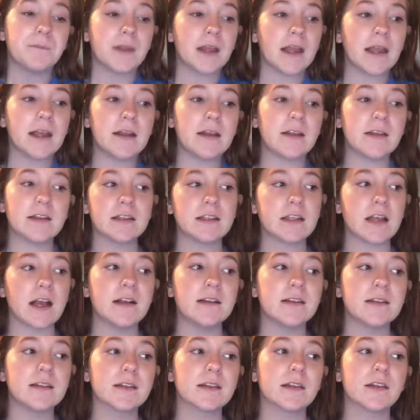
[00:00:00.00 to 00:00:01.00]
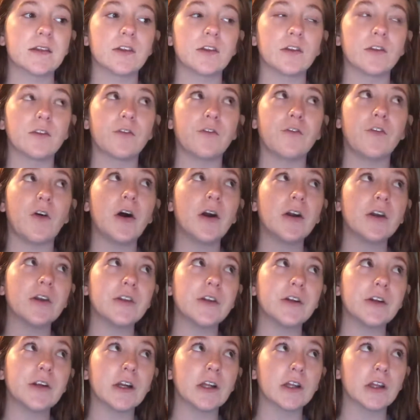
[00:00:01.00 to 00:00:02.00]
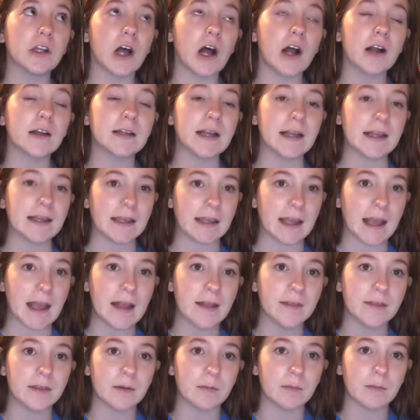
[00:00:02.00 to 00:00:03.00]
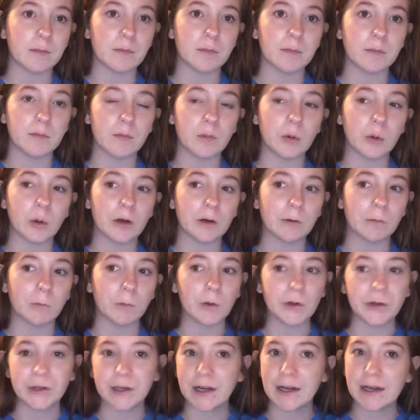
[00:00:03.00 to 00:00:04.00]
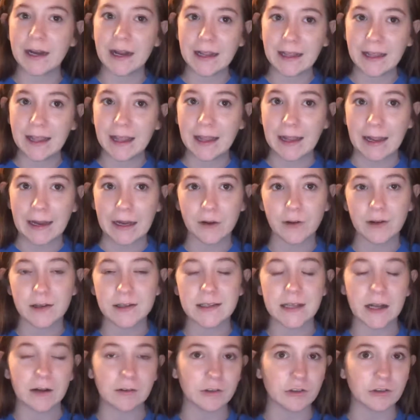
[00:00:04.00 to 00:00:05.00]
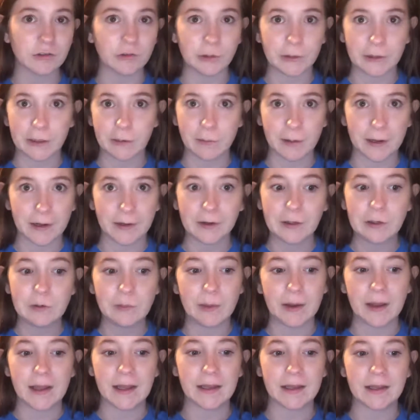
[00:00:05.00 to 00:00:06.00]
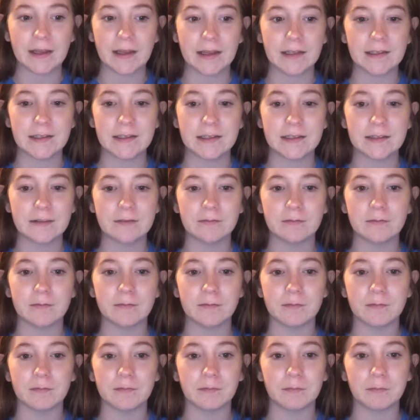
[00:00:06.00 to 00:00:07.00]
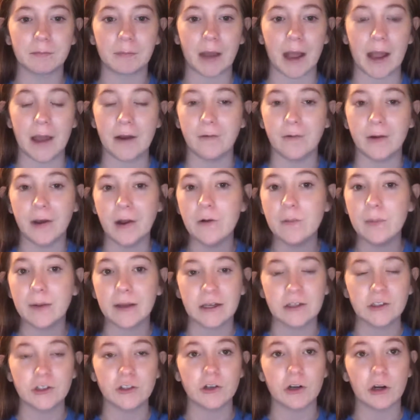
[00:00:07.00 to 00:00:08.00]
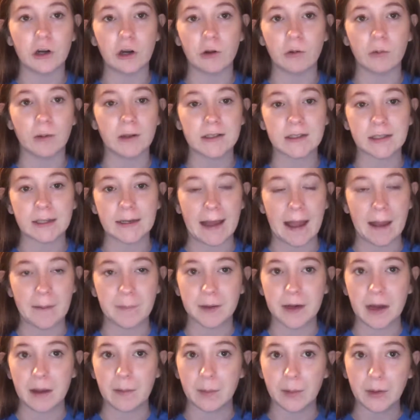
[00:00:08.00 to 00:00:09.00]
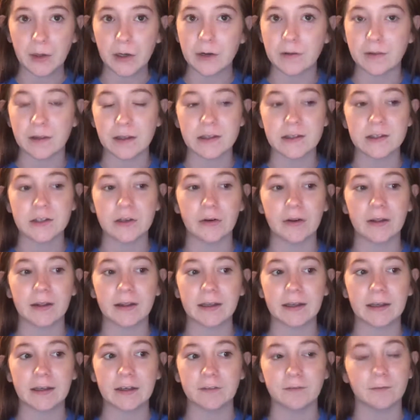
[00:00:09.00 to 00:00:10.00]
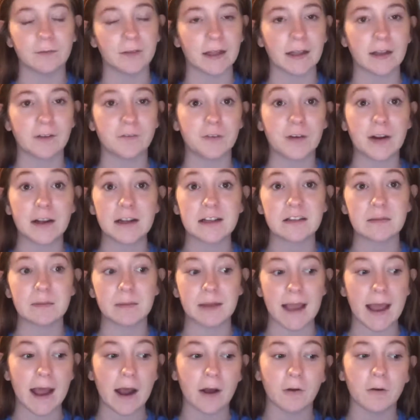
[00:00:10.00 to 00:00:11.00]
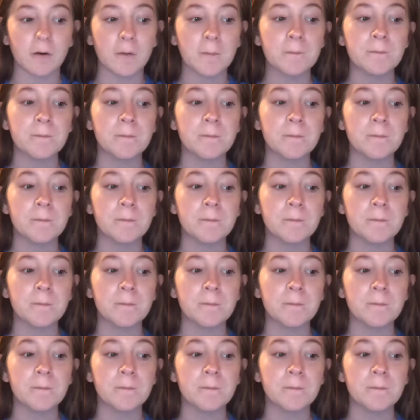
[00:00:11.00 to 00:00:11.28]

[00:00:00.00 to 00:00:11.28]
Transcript: as farther along I get, the more worried I get. I know it sounds really weird, but I don't know, because you don't know what's gonna happen at birth, and so it kind of like freaks me out.